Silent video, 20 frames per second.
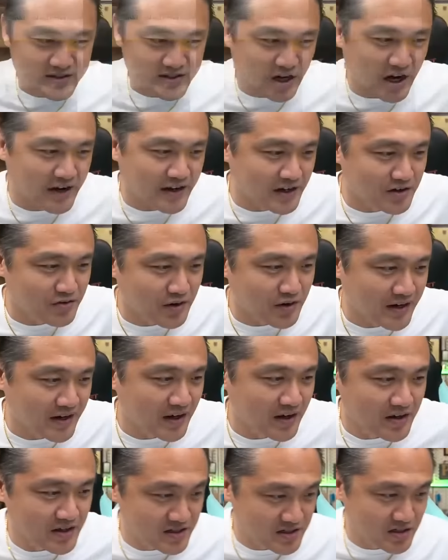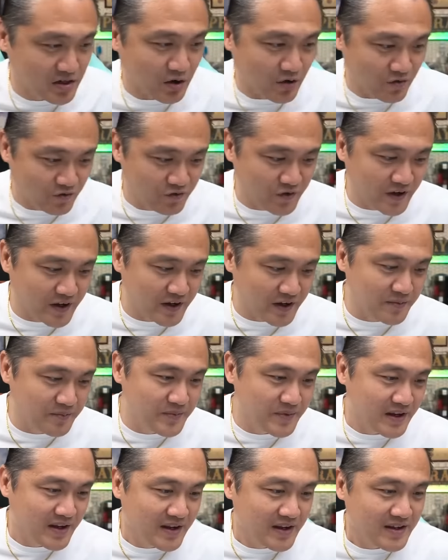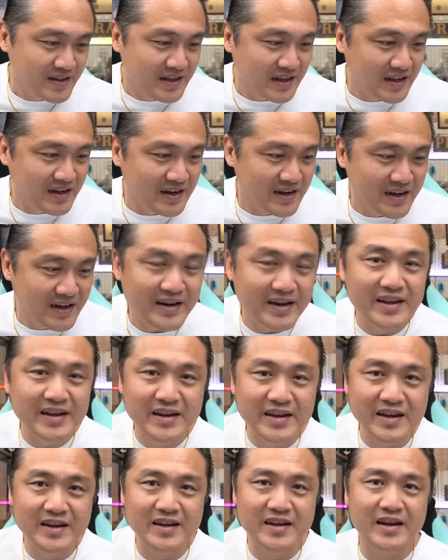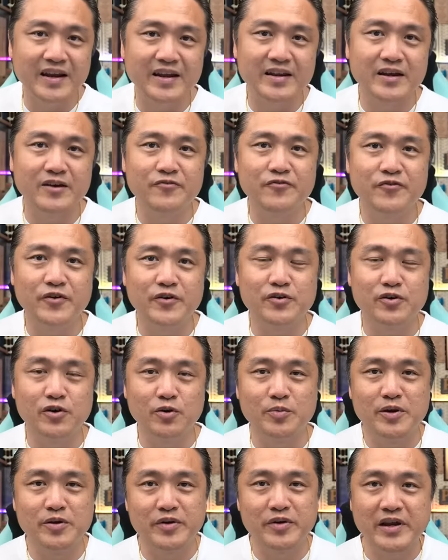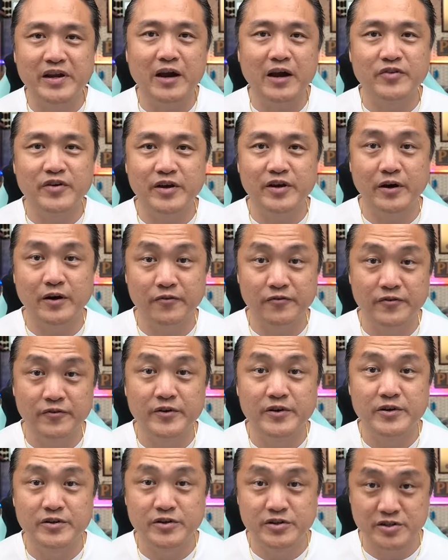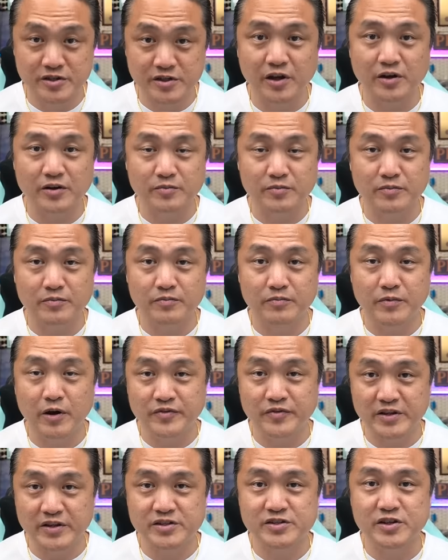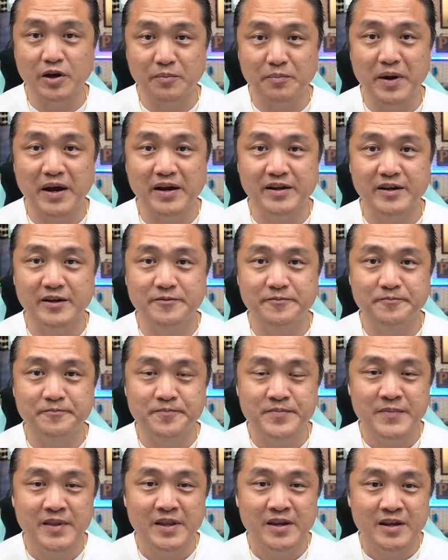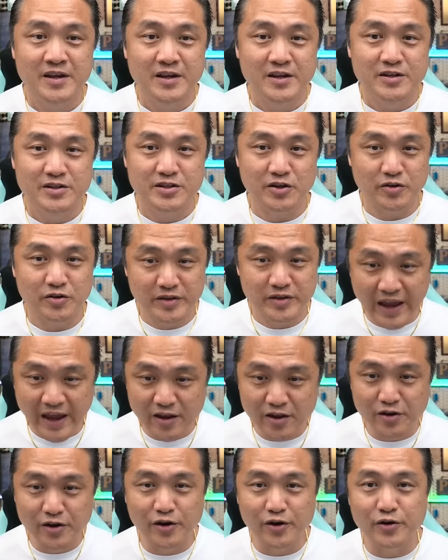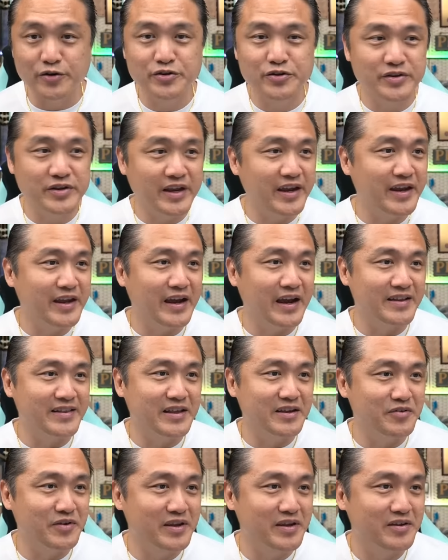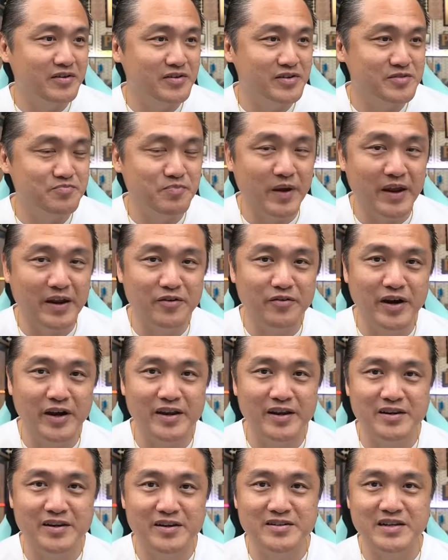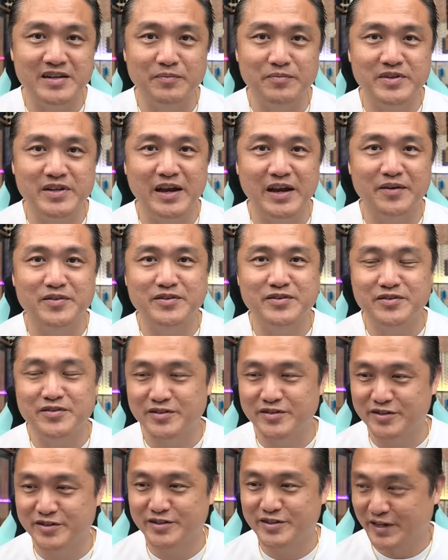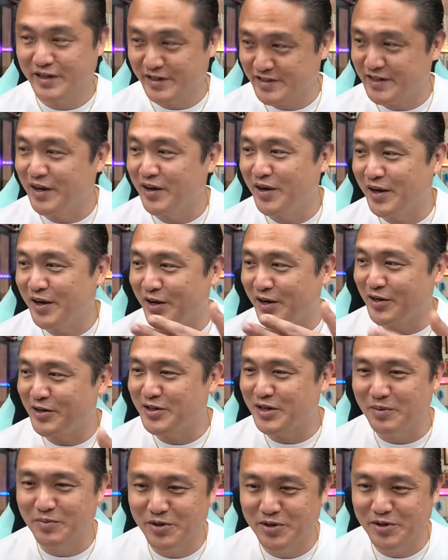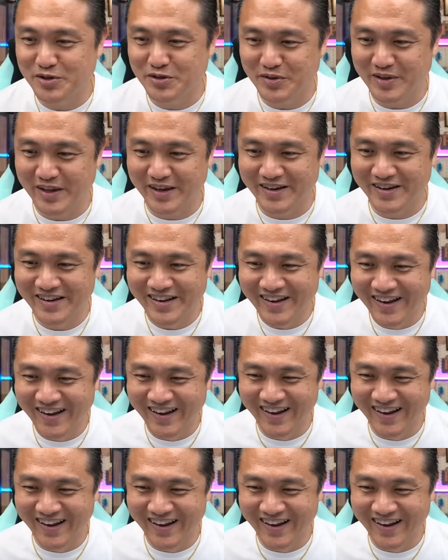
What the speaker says: China right now is confirmed the leading indicator for global recovery of the stock market. So there you go. Today, I think we spent quite some time just now early on troubleshooting.